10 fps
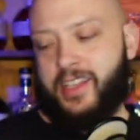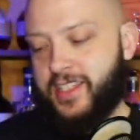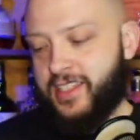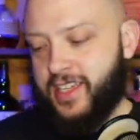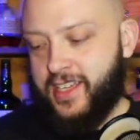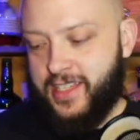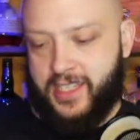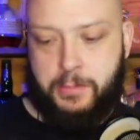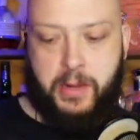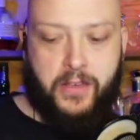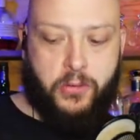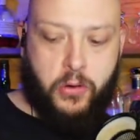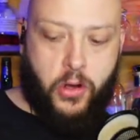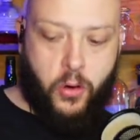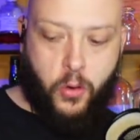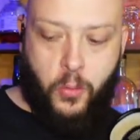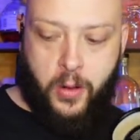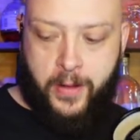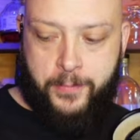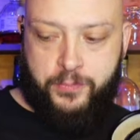This is, as many of you know,
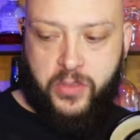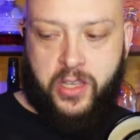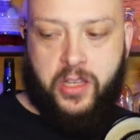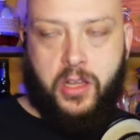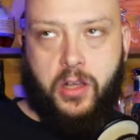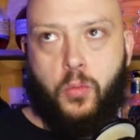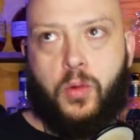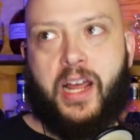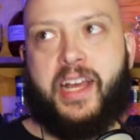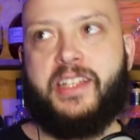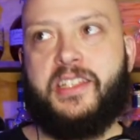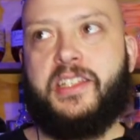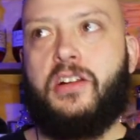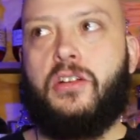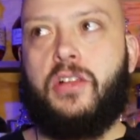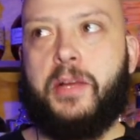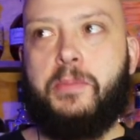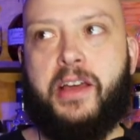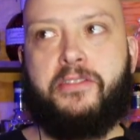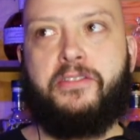what I consider like
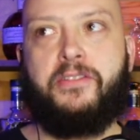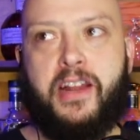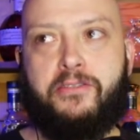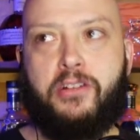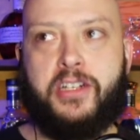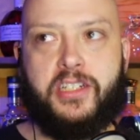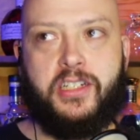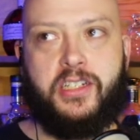my favorite